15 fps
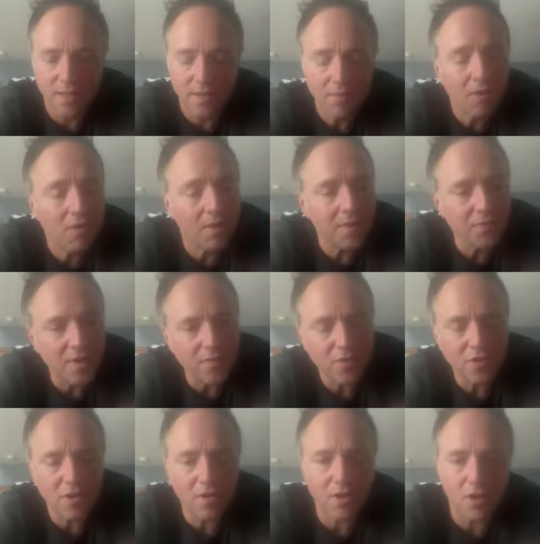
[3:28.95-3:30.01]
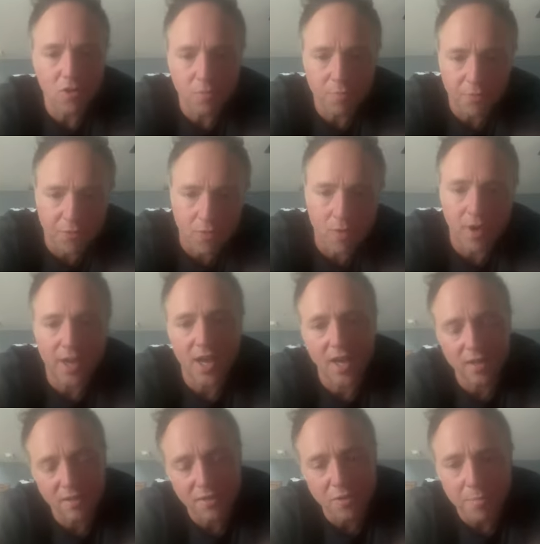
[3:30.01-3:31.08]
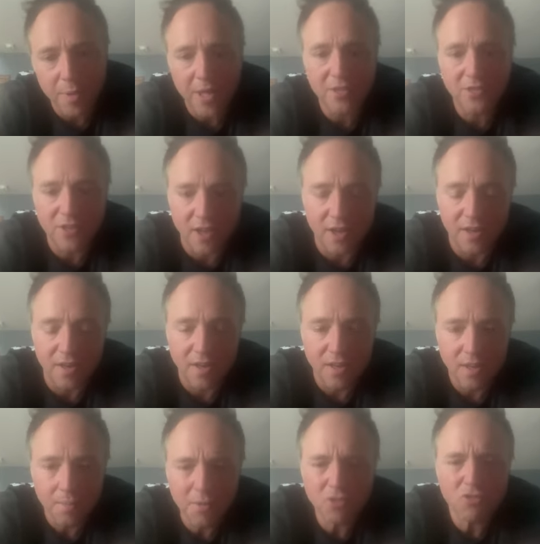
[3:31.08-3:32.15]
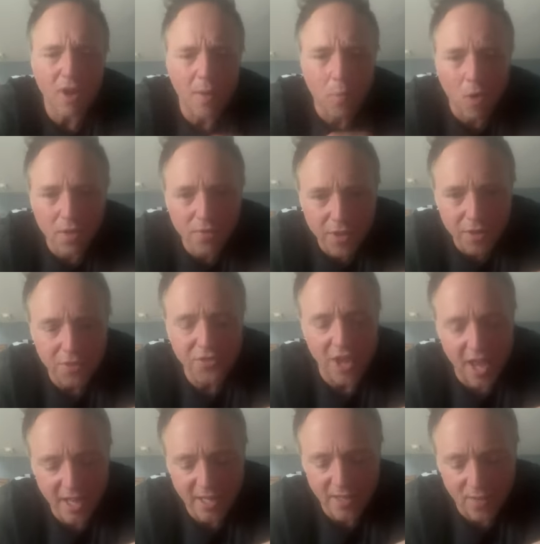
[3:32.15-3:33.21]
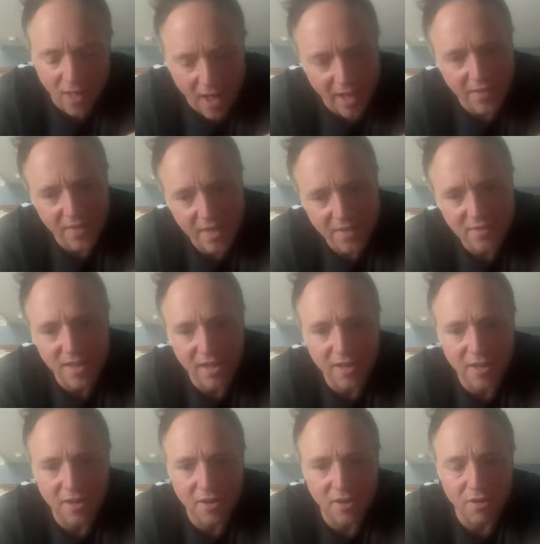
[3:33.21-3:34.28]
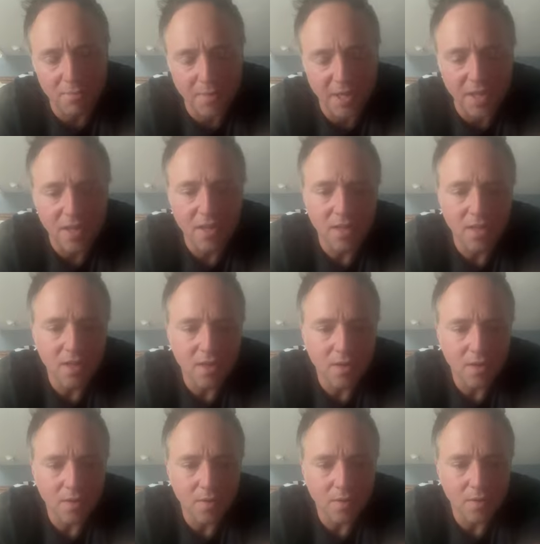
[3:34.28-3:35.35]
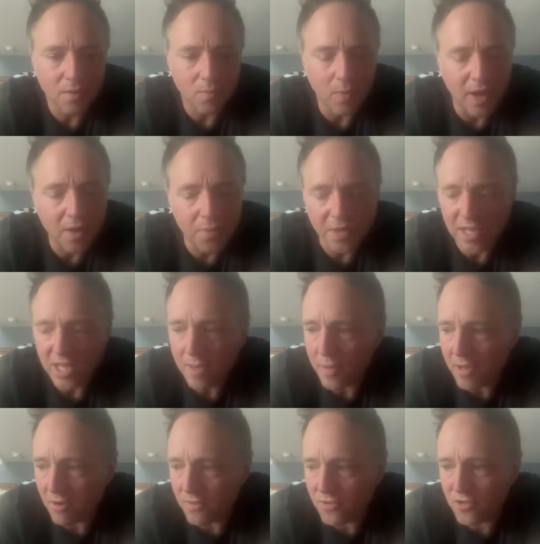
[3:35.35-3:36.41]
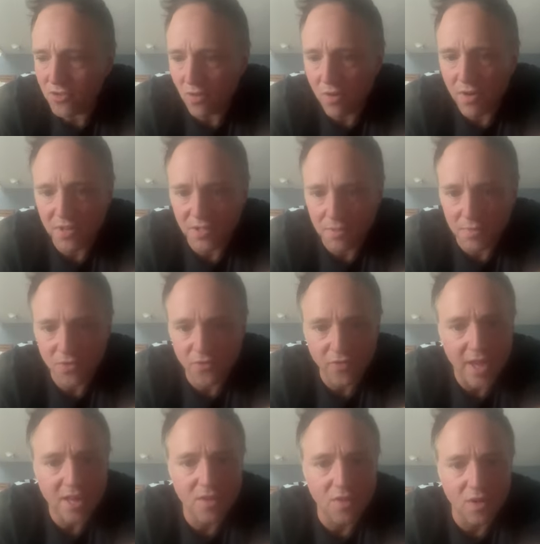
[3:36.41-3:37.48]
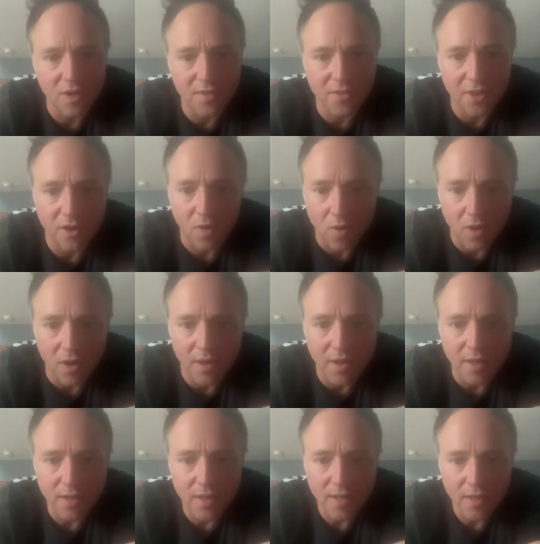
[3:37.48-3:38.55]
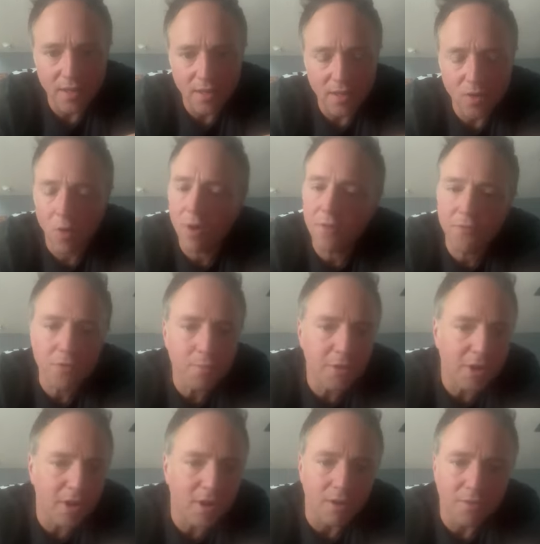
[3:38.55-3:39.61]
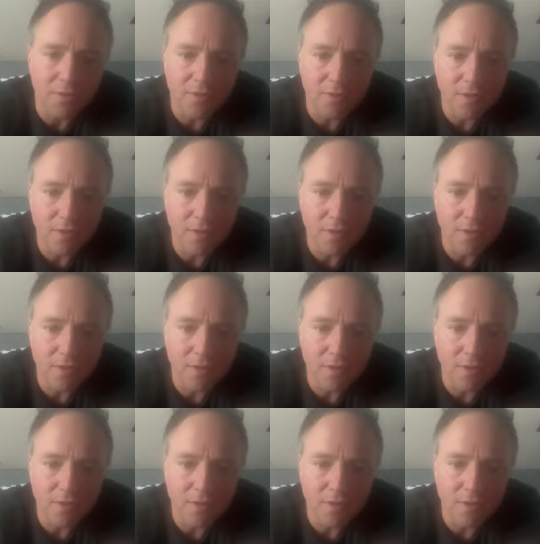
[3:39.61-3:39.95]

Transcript: Oh, I've never done coke before. I got a little buzz on. Let me try one little tiny line. That's not going to hurt me. Well, we keep hearing the stories. It was fentanyl and they're gone. Gone from the earth.